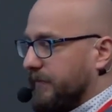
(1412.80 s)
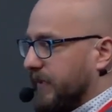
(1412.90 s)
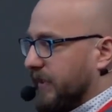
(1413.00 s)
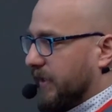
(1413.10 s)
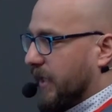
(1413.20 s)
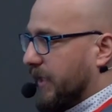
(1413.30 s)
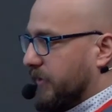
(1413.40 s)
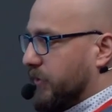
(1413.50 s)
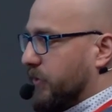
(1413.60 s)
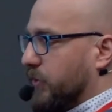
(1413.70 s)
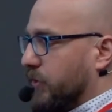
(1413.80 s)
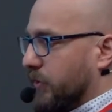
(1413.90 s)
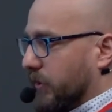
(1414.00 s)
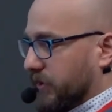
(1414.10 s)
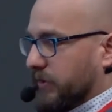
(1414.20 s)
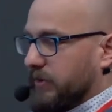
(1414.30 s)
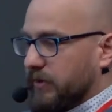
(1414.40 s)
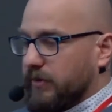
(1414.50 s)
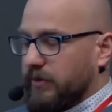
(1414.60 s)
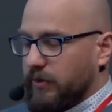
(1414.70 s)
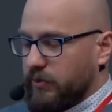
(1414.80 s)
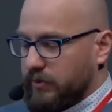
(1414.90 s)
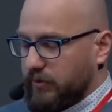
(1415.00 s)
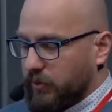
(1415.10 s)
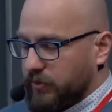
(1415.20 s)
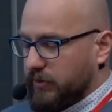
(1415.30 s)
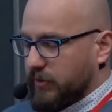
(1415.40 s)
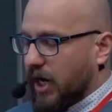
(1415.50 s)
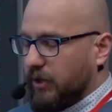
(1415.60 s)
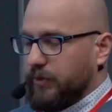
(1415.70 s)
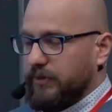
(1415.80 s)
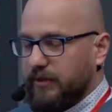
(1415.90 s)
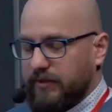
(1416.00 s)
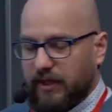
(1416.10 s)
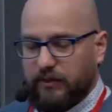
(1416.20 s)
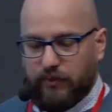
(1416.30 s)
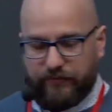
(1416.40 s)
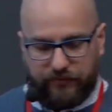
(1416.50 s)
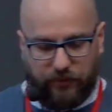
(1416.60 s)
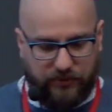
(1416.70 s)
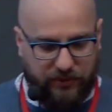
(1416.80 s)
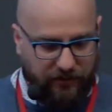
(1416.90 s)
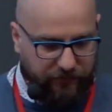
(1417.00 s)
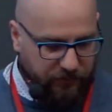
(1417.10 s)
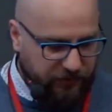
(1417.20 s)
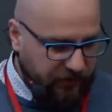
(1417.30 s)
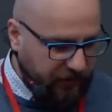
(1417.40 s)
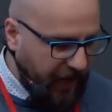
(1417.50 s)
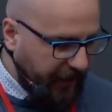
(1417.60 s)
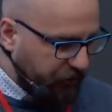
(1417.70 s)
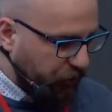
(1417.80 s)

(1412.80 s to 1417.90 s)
they had to, or those hardware that dealt with those telephones, it had